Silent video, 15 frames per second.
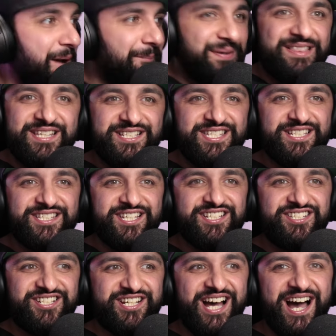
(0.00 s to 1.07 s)
But this is
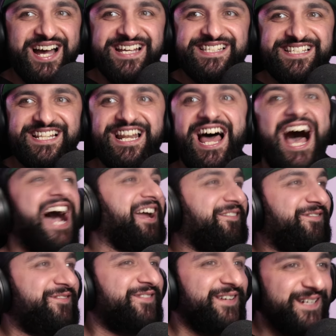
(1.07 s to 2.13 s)
this guy's
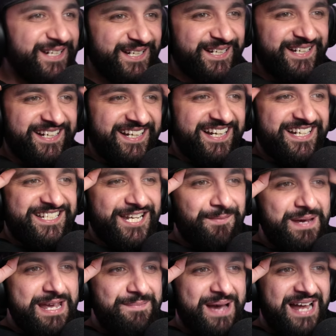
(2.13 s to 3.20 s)
life.
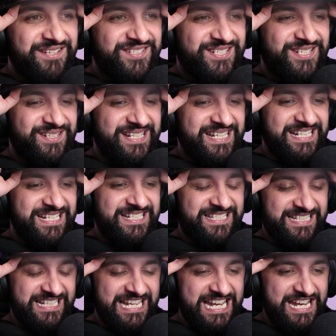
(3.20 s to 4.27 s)
Tameem Antoniades
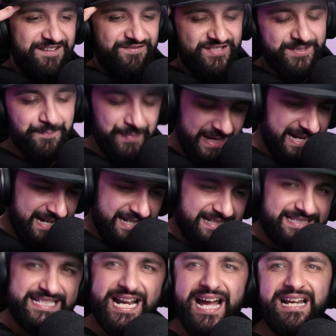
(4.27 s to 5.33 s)
leaves.
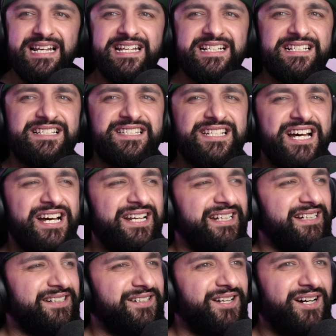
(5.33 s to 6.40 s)
Slightly
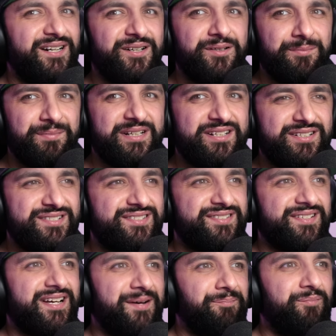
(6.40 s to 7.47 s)
concerning, no, because
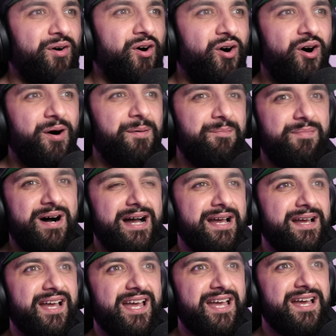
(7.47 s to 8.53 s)
more
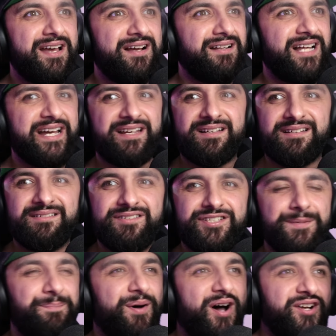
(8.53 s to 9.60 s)
like
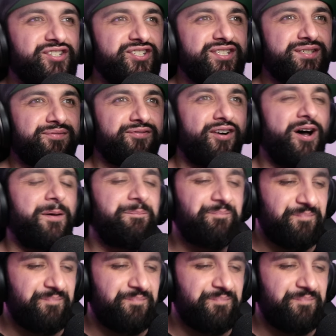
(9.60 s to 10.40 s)
departures from